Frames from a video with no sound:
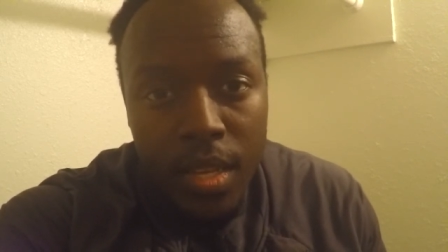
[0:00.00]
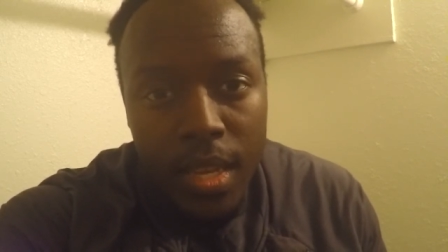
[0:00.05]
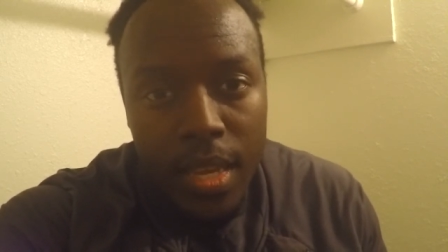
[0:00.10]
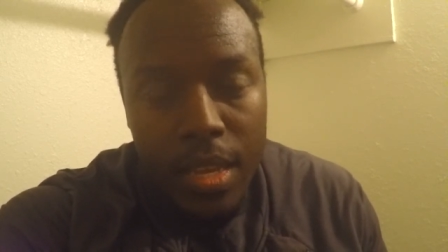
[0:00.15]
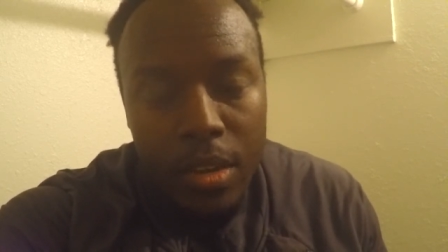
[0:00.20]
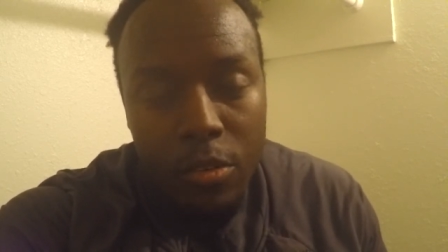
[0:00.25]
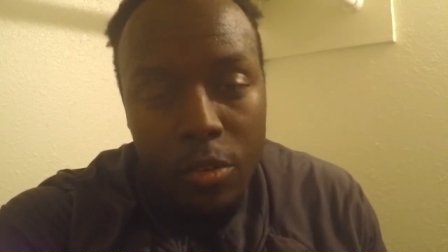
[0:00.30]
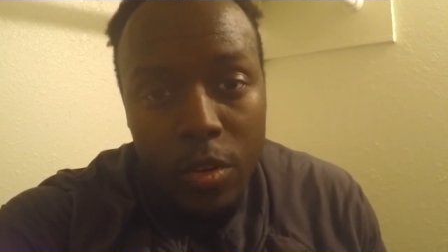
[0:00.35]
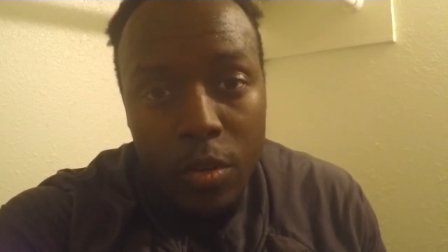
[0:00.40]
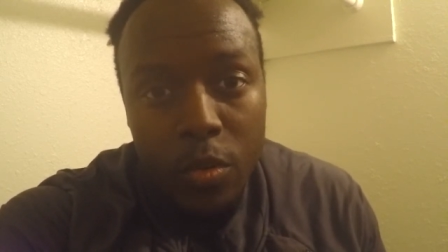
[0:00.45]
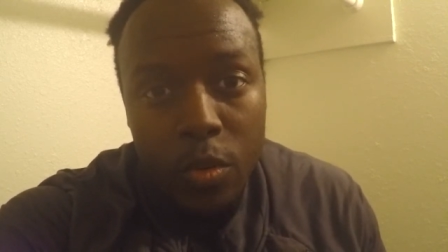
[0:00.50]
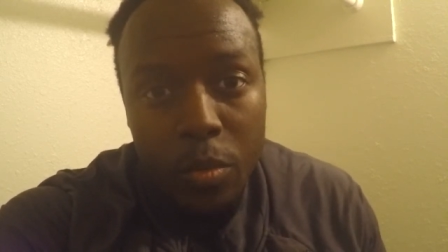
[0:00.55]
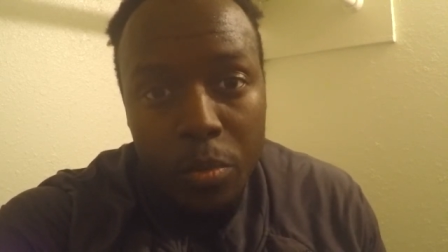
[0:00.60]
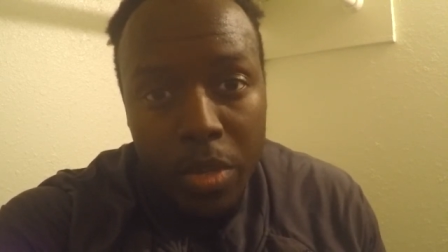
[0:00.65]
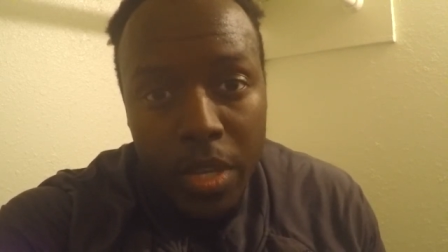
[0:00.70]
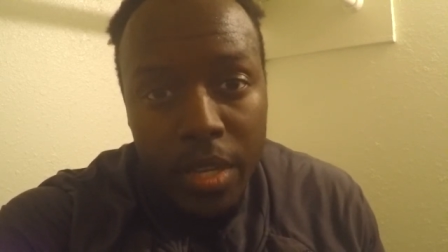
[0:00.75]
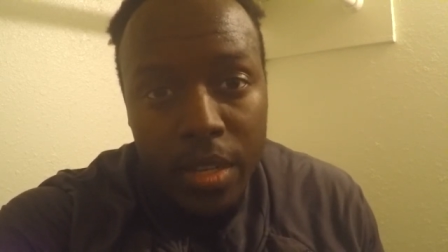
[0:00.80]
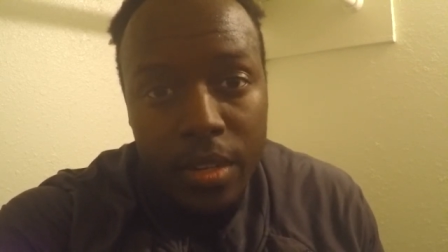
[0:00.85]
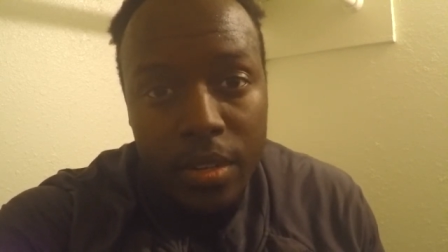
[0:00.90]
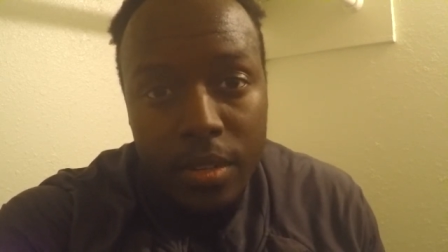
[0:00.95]
and we
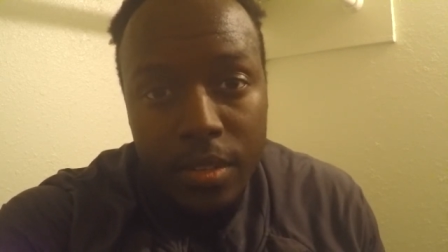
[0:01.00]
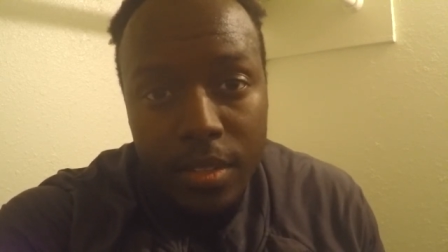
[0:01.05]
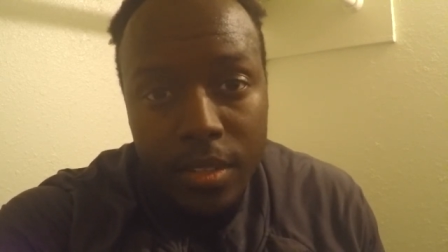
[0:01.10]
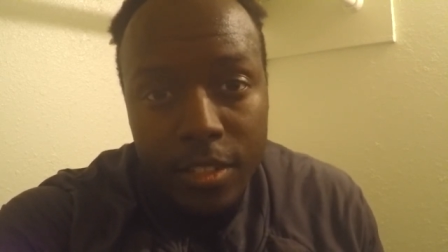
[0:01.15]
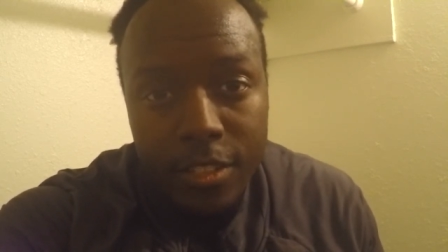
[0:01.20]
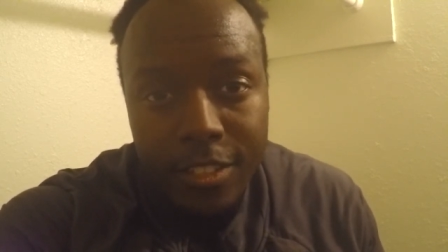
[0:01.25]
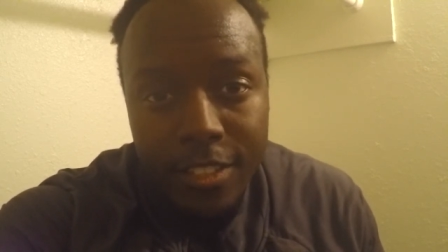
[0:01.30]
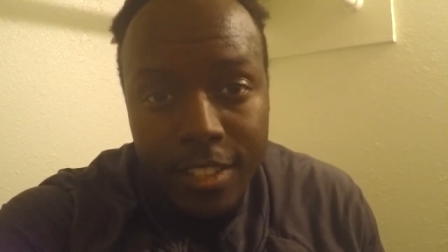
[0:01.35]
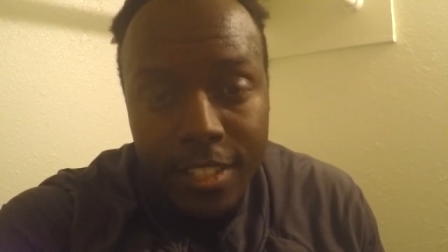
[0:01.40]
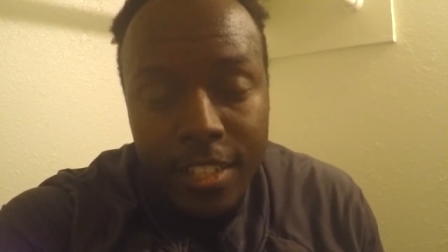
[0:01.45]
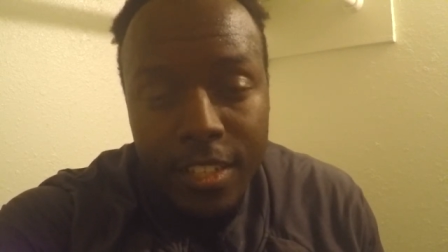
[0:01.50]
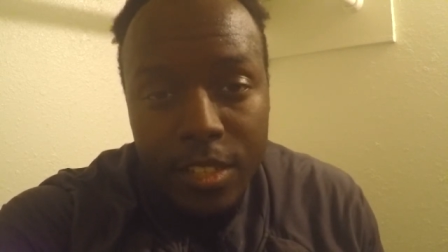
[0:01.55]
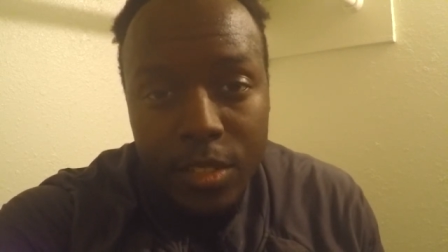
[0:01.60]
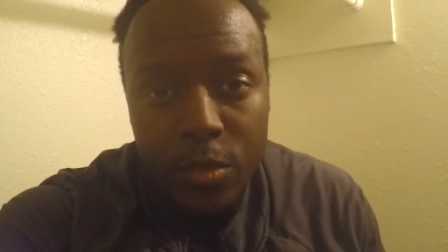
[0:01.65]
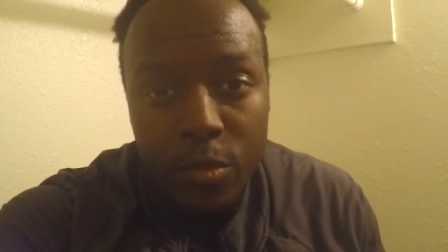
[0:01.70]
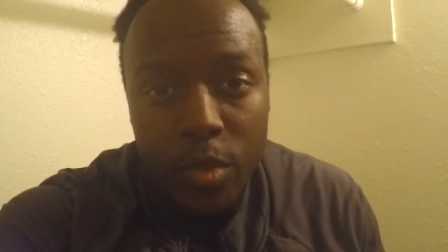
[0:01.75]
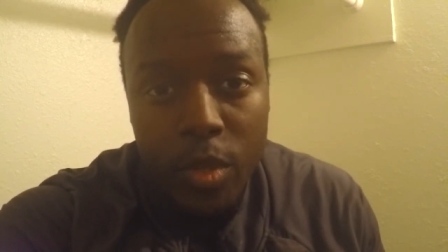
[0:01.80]
repent of those things,